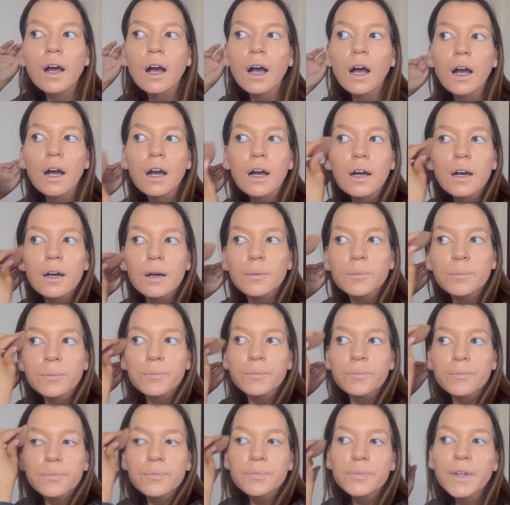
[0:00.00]

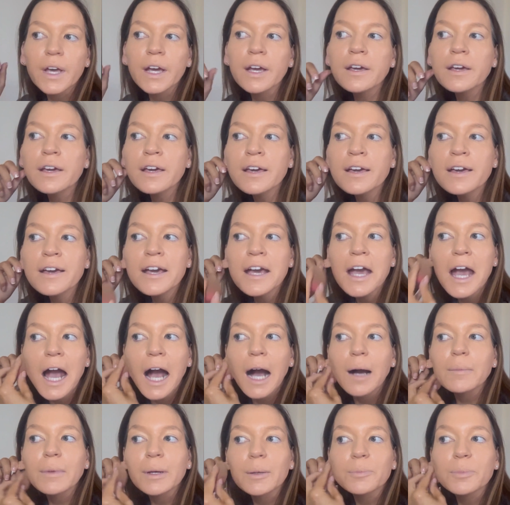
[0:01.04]
I'm
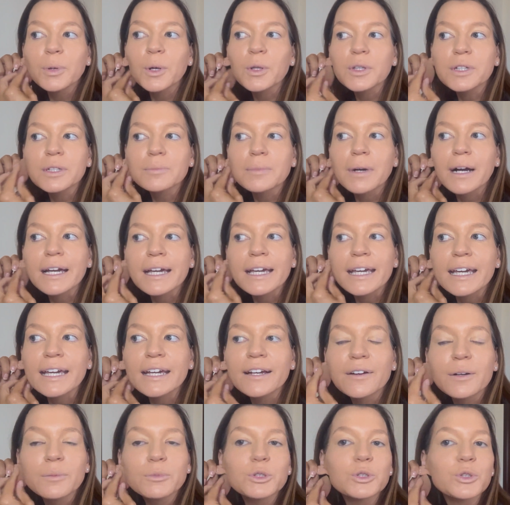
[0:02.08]
like pulling my ear.
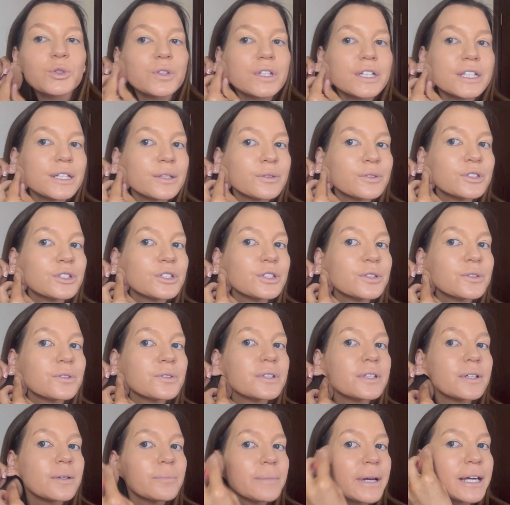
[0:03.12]
I'm sure they don't do
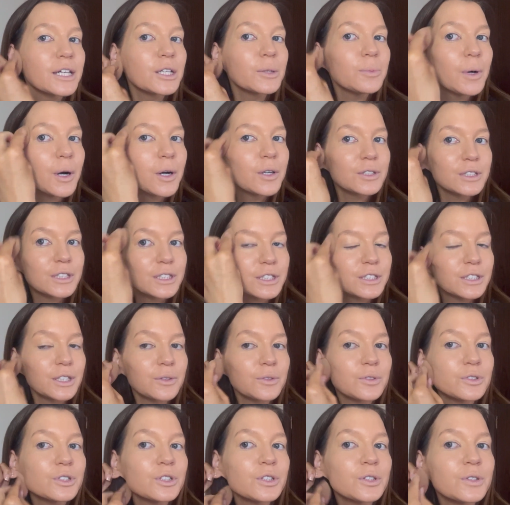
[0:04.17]
that. Makeup artists
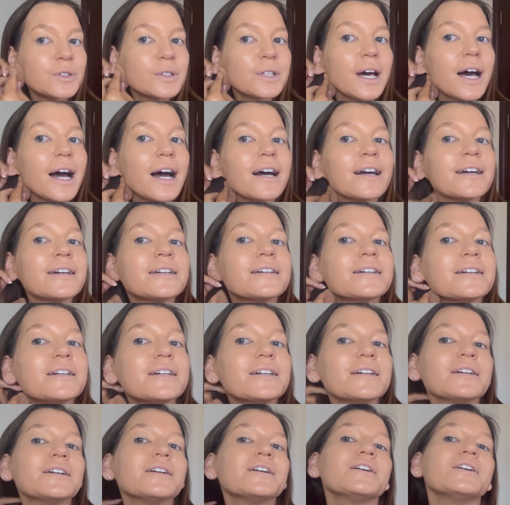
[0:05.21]
don't do that
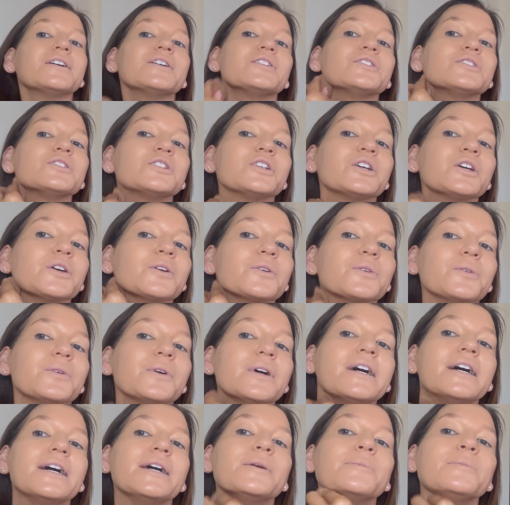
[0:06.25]
to
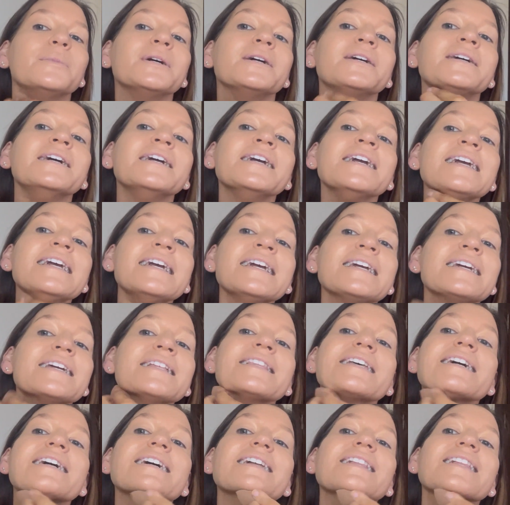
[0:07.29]

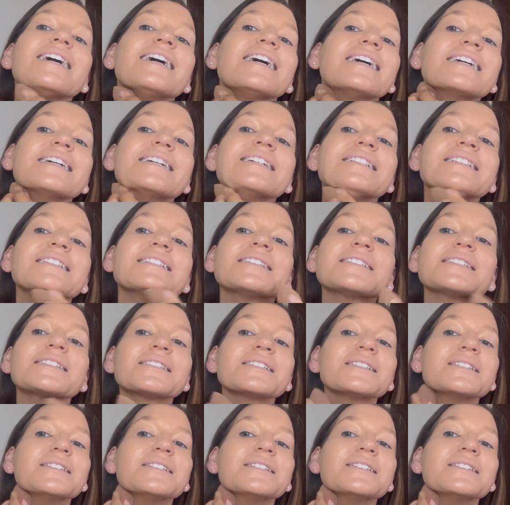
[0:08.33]
the clients.